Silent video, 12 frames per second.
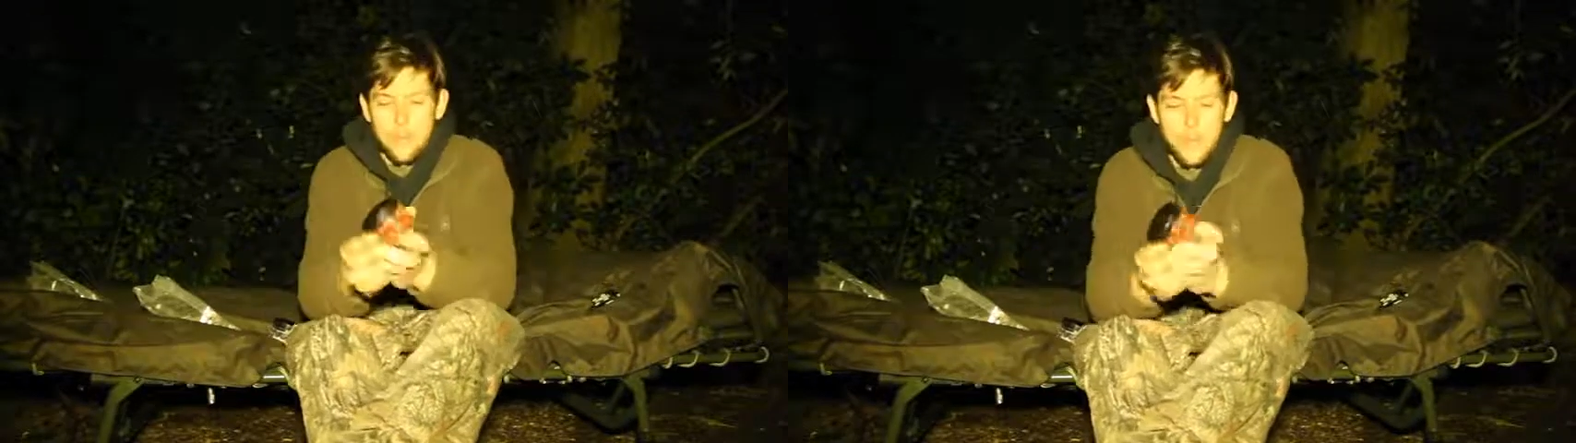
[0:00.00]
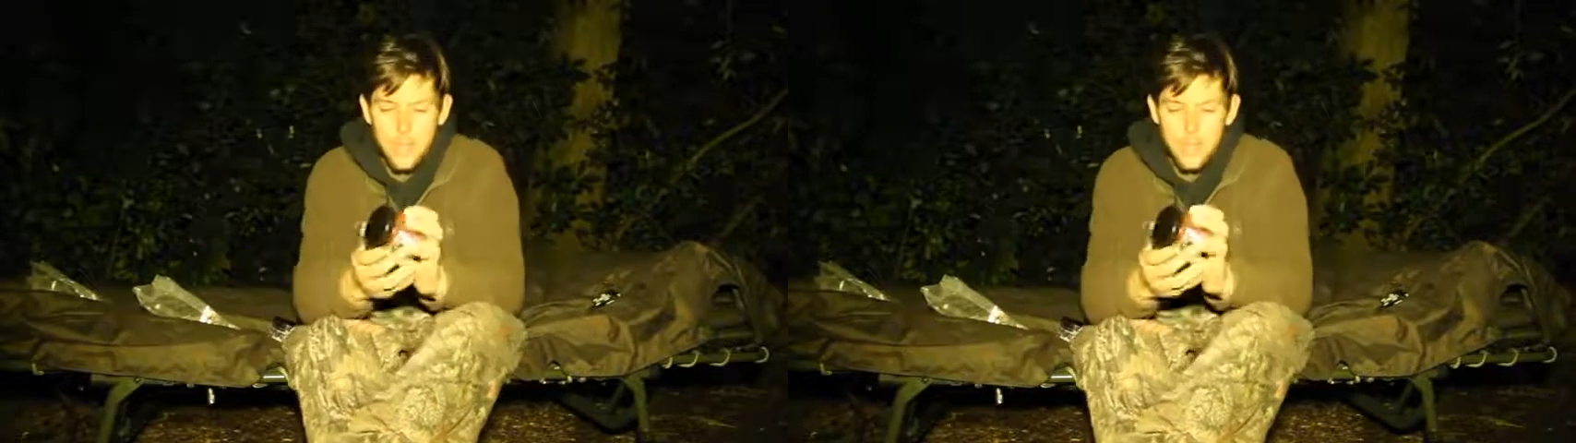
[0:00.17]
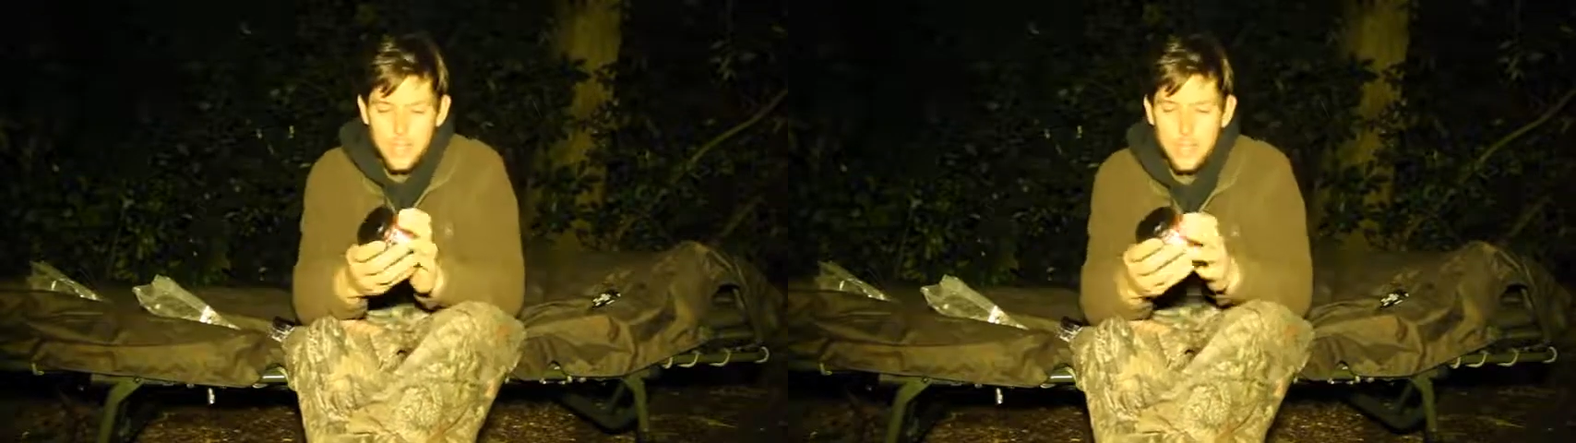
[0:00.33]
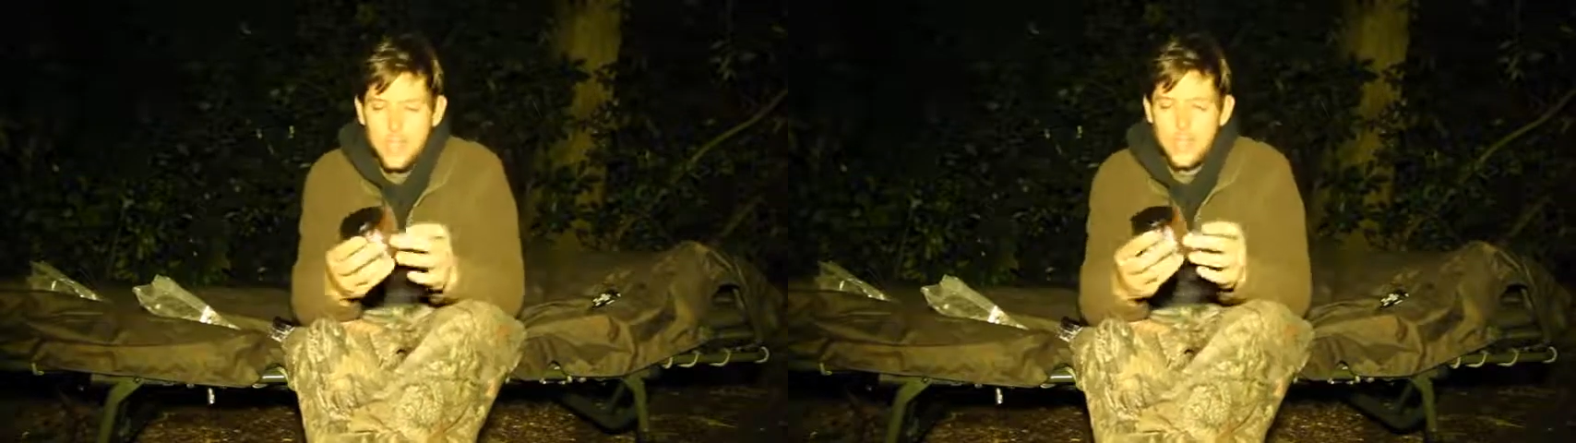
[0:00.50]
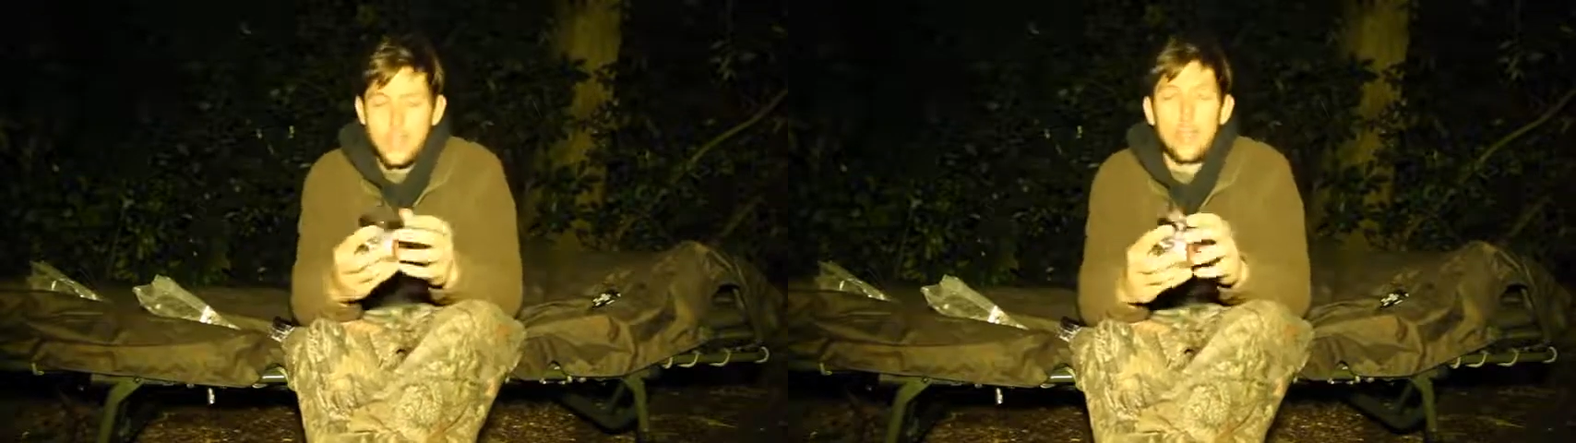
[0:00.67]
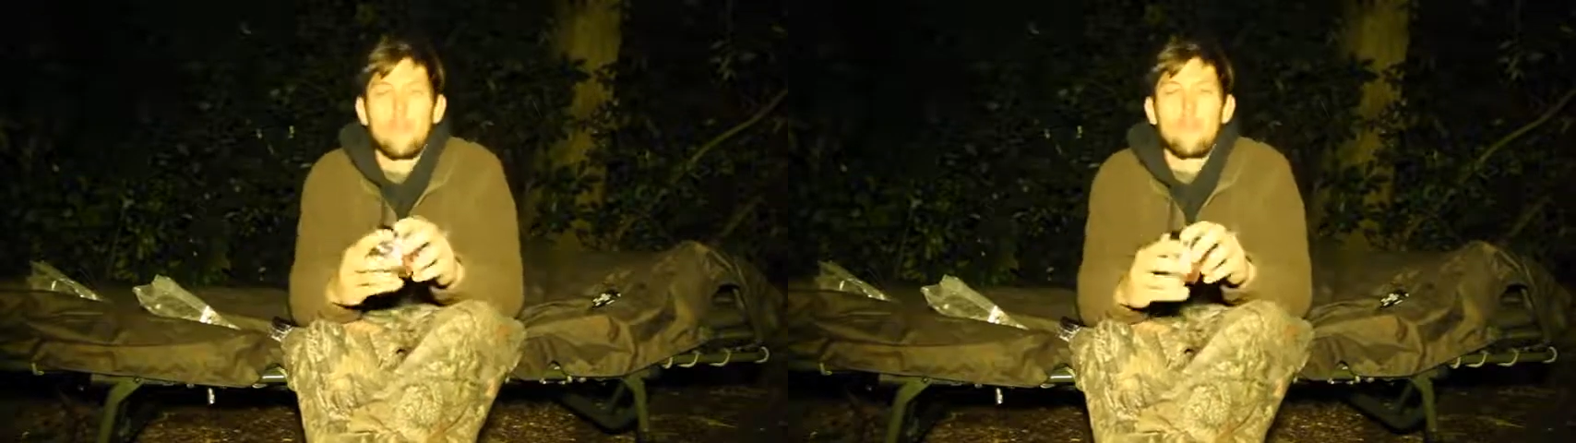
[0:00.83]

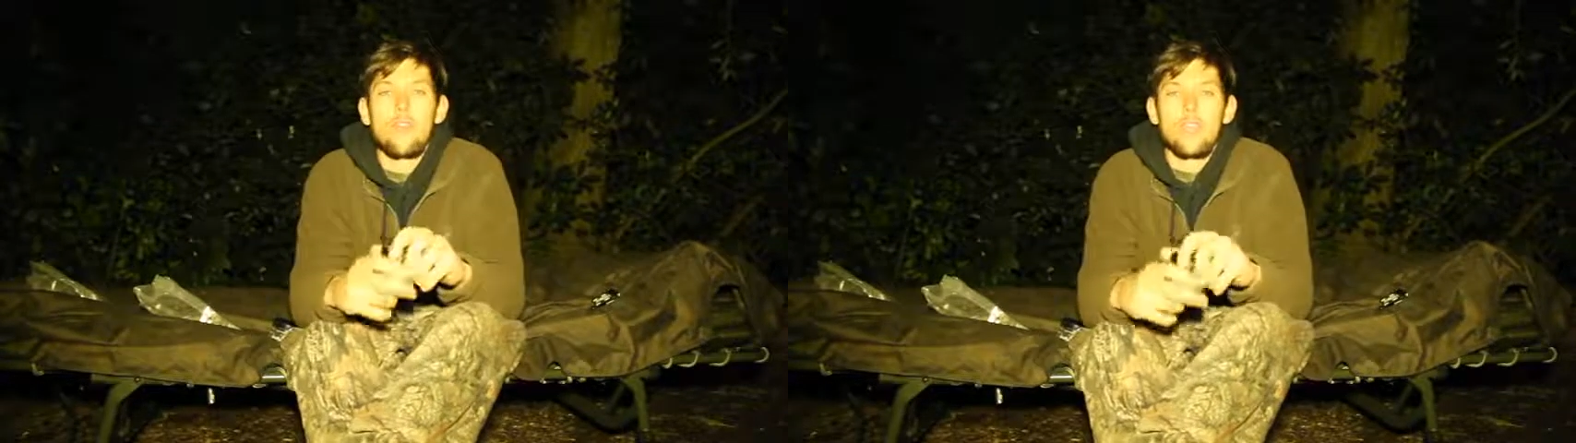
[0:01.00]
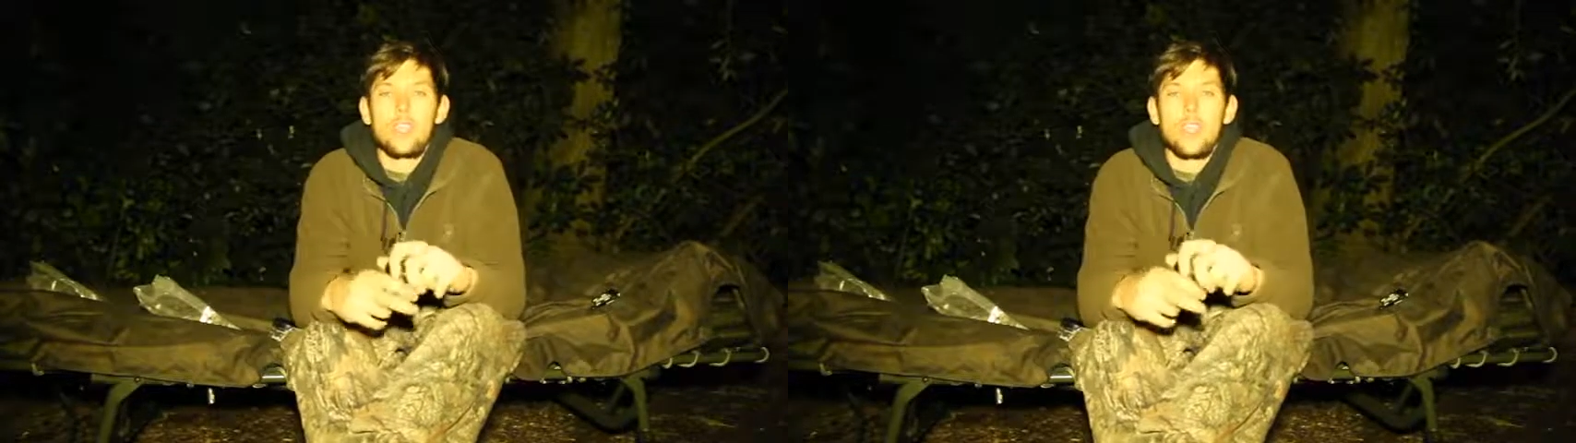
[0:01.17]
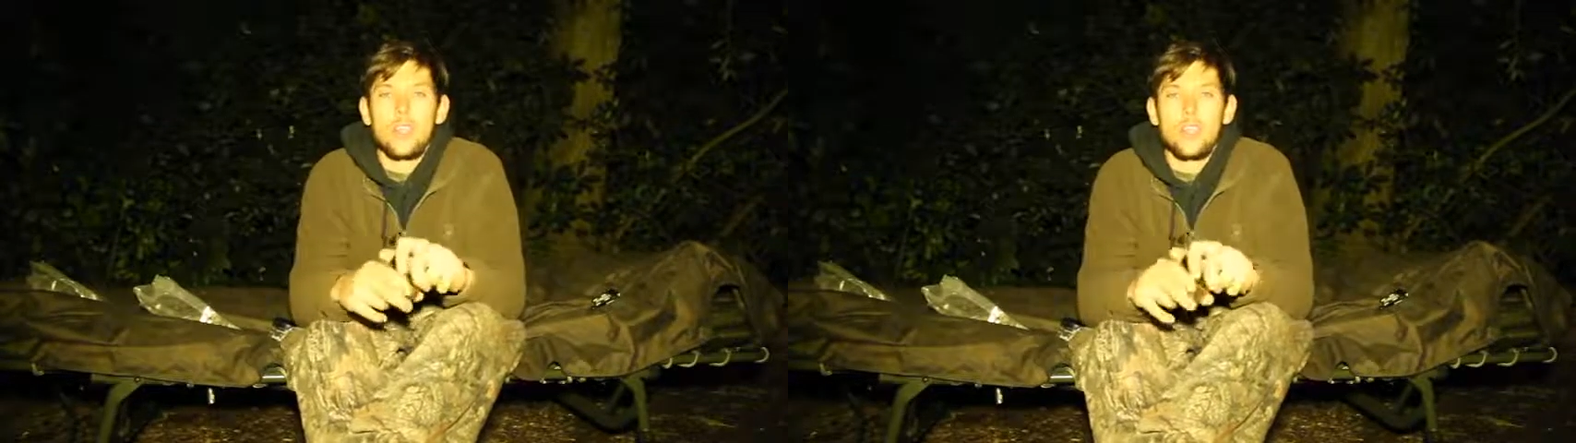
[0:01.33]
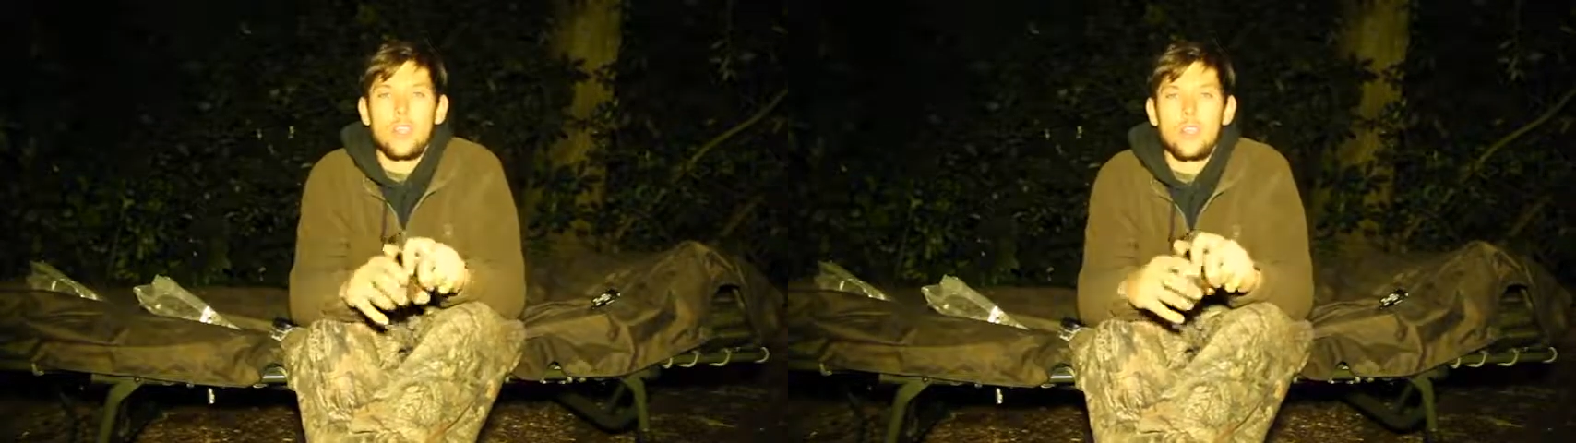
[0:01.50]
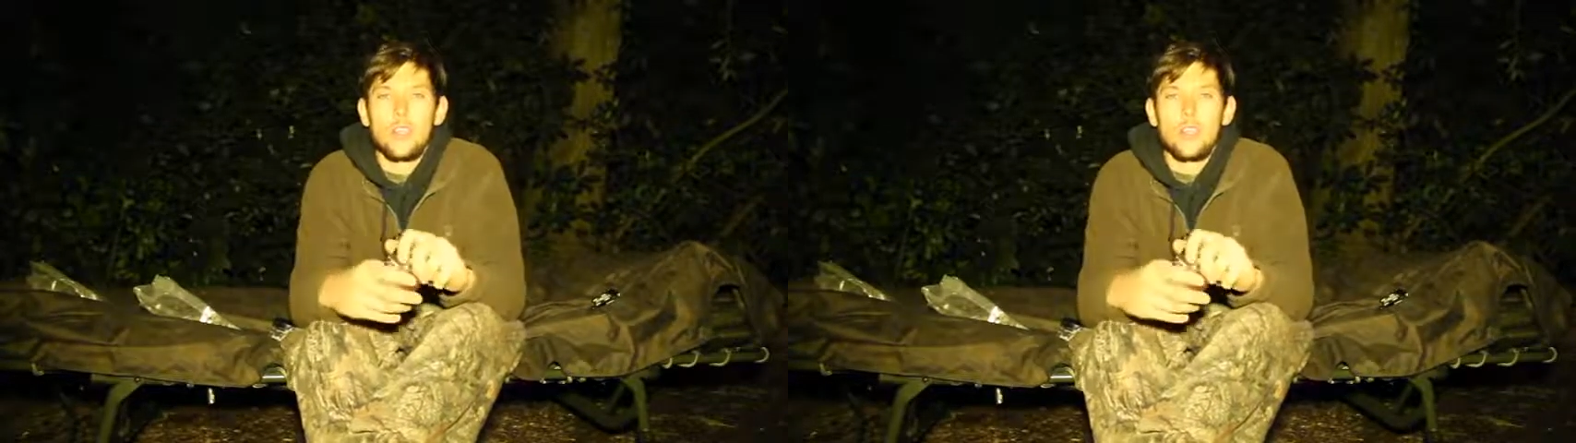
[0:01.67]
Personally, I'm fishing